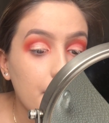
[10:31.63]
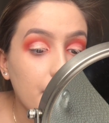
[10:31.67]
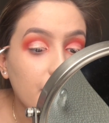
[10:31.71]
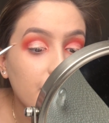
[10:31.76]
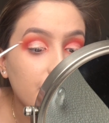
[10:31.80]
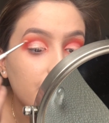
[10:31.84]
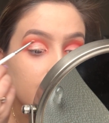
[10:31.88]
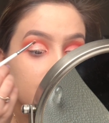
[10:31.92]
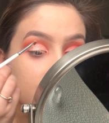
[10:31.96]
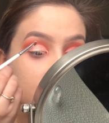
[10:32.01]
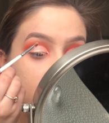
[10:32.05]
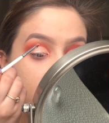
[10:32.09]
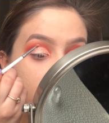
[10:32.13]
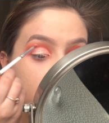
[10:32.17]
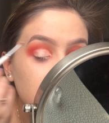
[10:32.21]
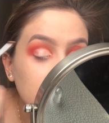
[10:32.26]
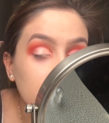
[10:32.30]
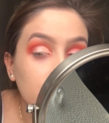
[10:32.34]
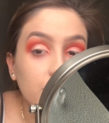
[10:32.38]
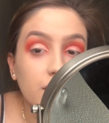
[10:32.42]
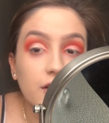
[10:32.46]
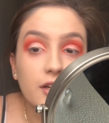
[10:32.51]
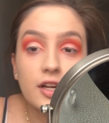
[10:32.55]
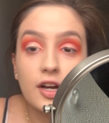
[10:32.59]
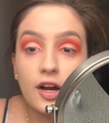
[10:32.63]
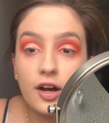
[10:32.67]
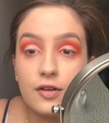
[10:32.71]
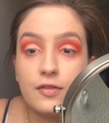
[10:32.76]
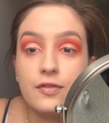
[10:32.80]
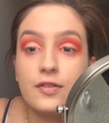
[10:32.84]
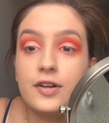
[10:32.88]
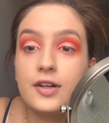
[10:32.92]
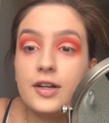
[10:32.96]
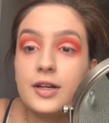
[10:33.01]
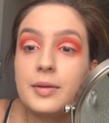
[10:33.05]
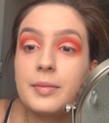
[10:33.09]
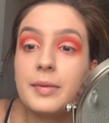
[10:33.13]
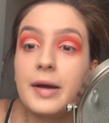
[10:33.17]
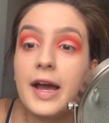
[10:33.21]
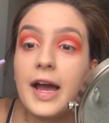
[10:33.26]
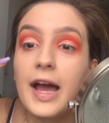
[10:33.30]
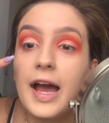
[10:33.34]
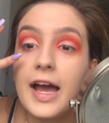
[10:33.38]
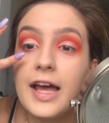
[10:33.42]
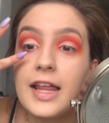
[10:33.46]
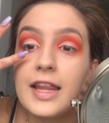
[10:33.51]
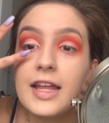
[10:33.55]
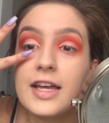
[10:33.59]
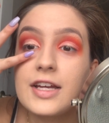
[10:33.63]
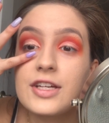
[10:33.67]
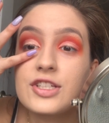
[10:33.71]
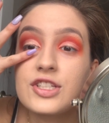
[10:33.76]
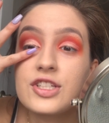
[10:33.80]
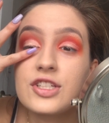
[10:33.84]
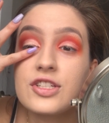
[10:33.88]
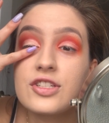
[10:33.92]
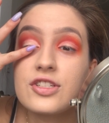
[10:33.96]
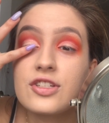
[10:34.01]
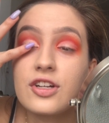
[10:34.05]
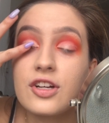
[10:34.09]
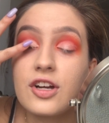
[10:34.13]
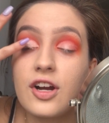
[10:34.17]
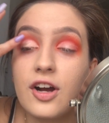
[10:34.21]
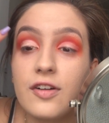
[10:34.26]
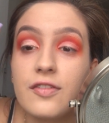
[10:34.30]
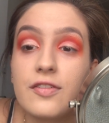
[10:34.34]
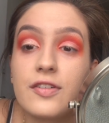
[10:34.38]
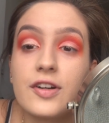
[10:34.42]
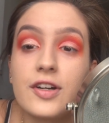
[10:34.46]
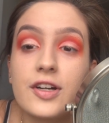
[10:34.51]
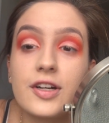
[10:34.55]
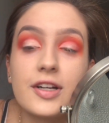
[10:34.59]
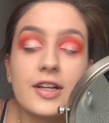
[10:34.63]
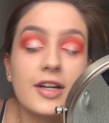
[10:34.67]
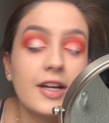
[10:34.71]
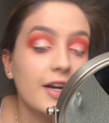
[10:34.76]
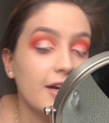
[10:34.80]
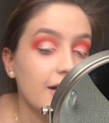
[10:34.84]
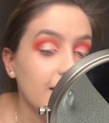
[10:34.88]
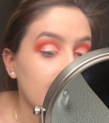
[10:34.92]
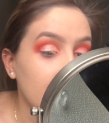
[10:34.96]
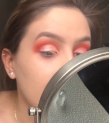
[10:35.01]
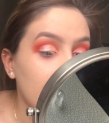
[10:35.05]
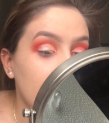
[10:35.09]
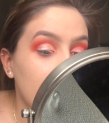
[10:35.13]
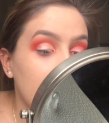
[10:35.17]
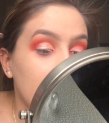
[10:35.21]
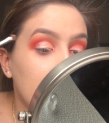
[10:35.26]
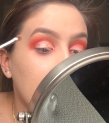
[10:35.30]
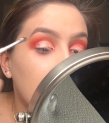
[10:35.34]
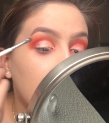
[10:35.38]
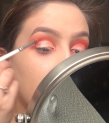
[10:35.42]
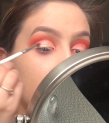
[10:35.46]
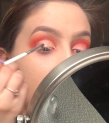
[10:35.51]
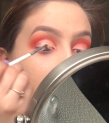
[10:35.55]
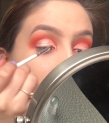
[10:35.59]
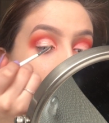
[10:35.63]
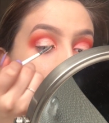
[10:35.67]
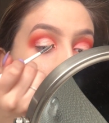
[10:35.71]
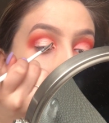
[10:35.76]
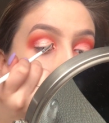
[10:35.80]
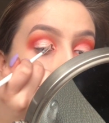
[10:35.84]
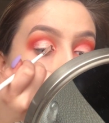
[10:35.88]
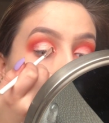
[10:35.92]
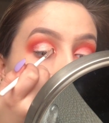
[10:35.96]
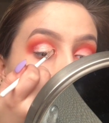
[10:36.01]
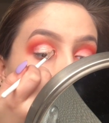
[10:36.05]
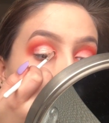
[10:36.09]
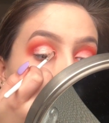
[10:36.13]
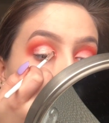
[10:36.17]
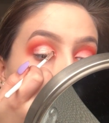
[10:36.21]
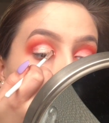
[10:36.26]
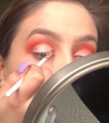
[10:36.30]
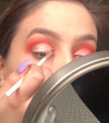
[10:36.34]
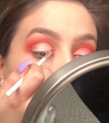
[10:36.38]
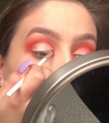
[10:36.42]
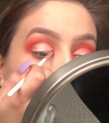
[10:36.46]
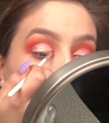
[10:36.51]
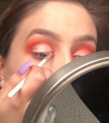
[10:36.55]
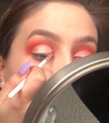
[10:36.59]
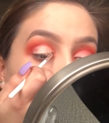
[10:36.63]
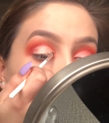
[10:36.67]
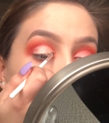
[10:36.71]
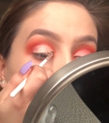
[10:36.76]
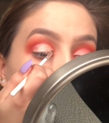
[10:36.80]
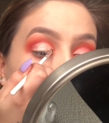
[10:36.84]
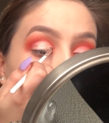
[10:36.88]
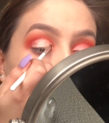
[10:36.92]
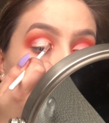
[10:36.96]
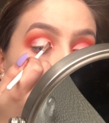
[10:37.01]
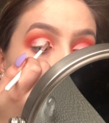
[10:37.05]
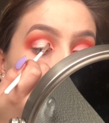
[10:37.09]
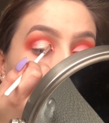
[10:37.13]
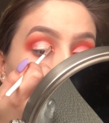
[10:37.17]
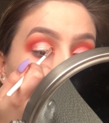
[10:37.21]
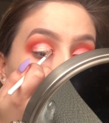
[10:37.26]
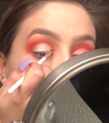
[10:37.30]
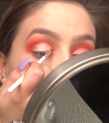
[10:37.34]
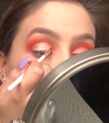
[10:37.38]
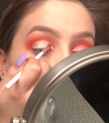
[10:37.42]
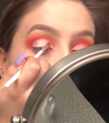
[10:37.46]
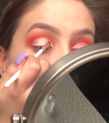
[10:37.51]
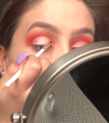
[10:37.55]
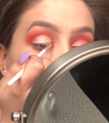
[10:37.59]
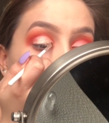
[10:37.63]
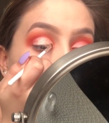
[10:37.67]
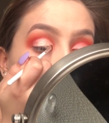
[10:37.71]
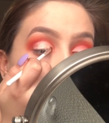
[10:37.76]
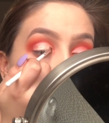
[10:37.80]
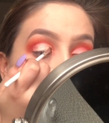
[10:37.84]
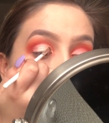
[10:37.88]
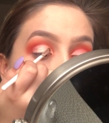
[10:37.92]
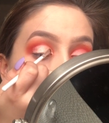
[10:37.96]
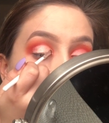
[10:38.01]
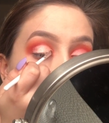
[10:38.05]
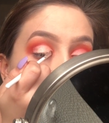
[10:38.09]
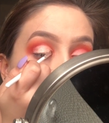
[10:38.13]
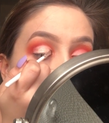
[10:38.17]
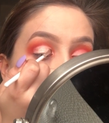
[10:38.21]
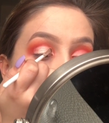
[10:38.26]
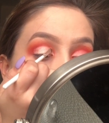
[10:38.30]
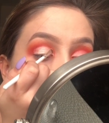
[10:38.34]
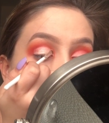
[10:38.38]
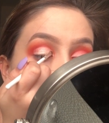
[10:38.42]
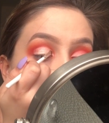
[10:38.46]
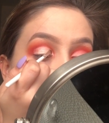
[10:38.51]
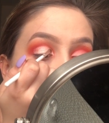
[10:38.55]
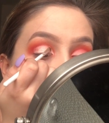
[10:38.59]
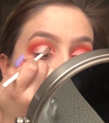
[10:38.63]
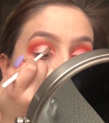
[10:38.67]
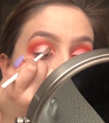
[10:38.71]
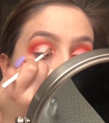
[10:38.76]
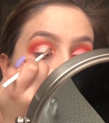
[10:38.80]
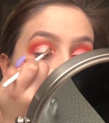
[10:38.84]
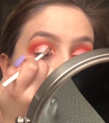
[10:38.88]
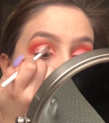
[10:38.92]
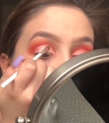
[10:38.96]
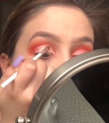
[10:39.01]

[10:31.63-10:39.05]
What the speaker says: my face is literally covered. My eyelashes are covered. And we're gonna have to fix this with a